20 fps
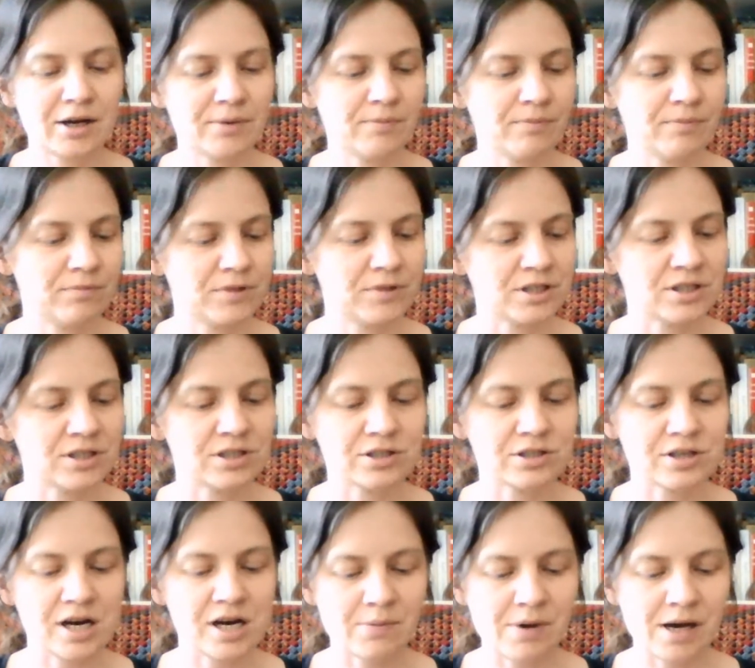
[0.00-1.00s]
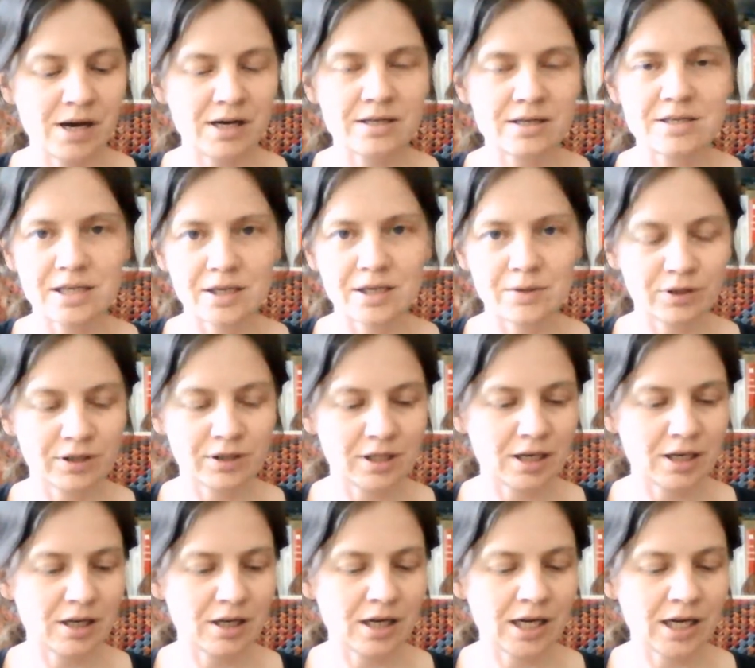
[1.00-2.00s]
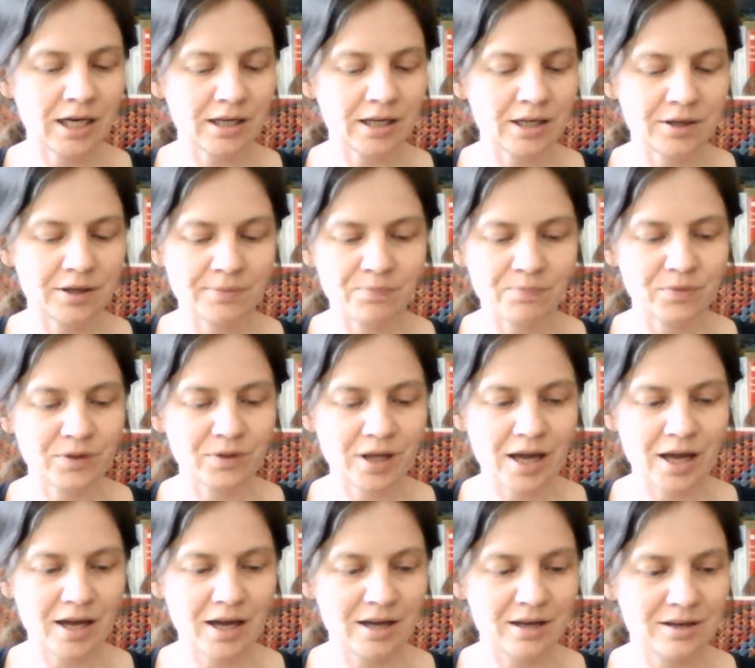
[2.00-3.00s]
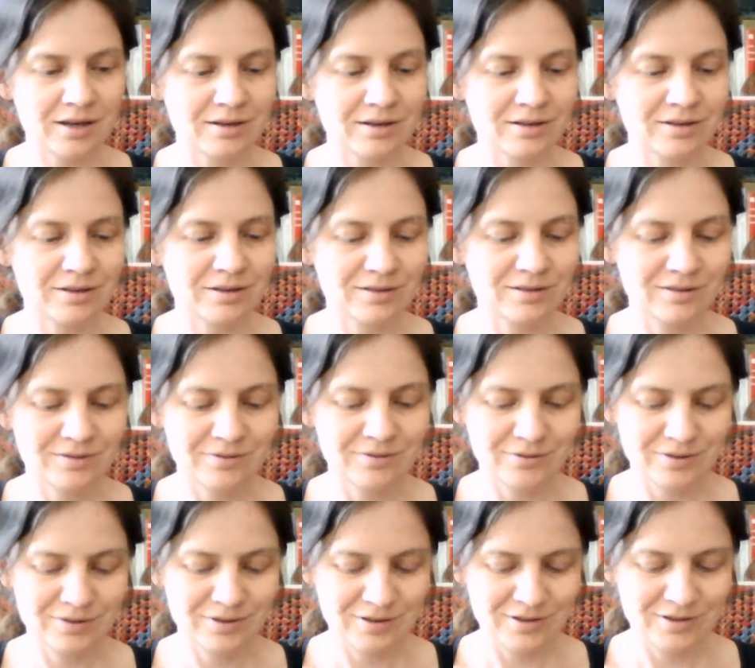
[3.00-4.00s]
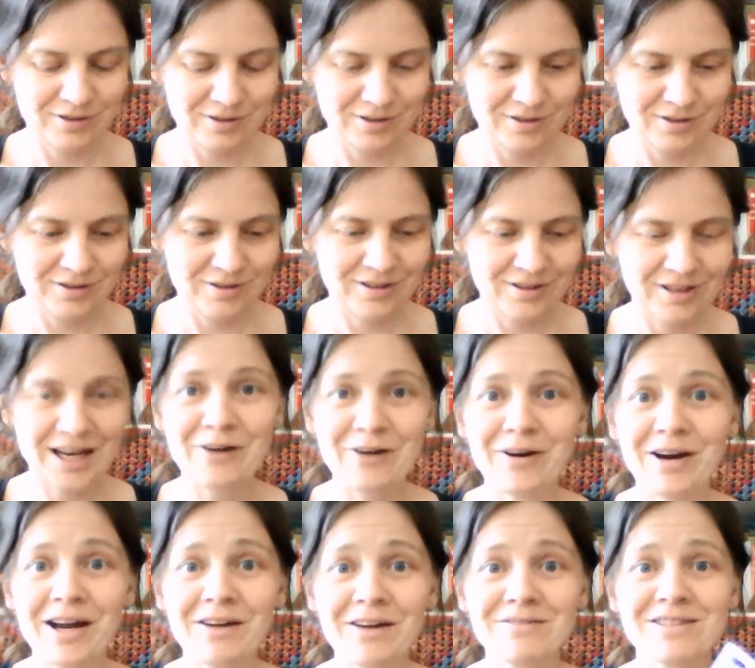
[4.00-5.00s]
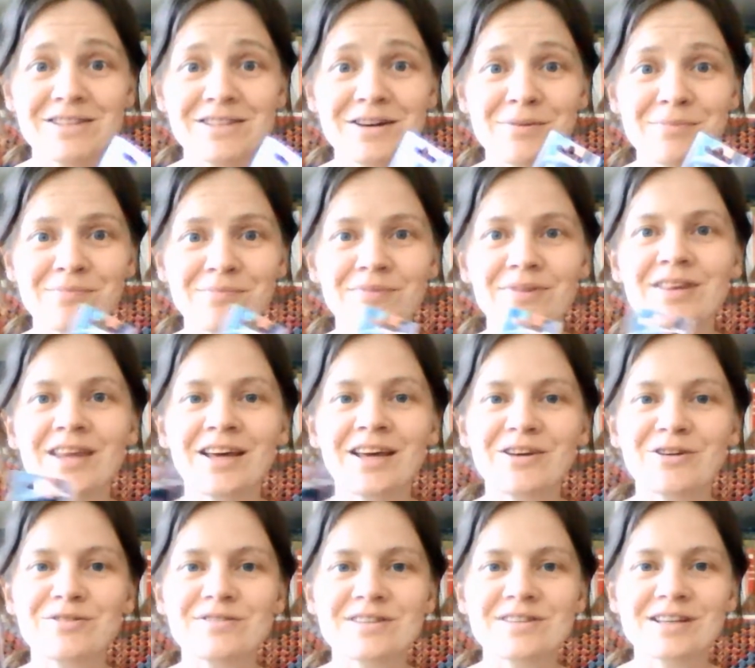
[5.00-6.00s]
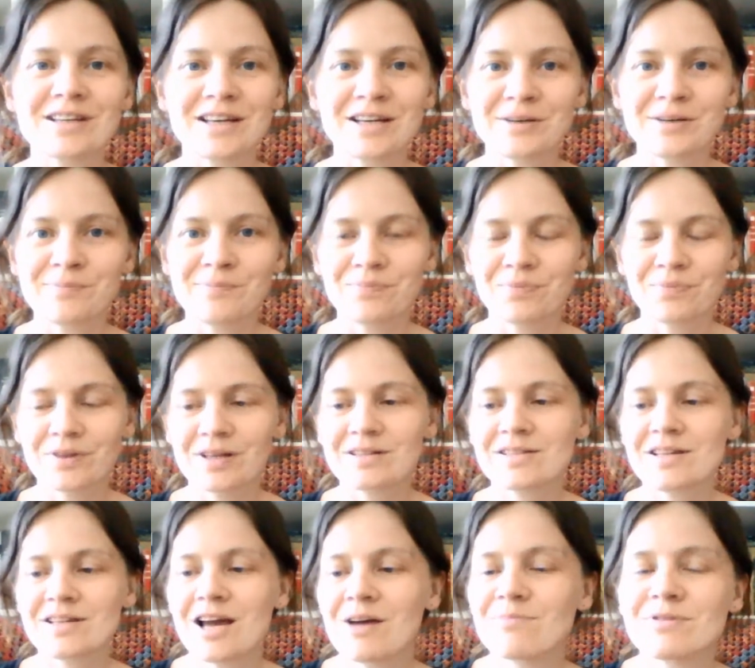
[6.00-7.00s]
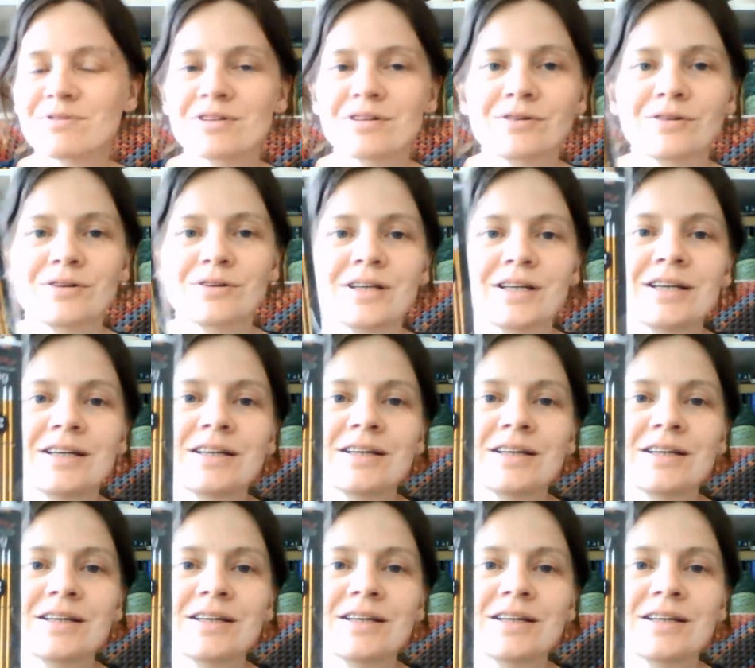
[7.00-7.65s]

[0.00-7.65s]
just to try them out, see what they're like, and now I have some. Thank you, Celine. It's absolutely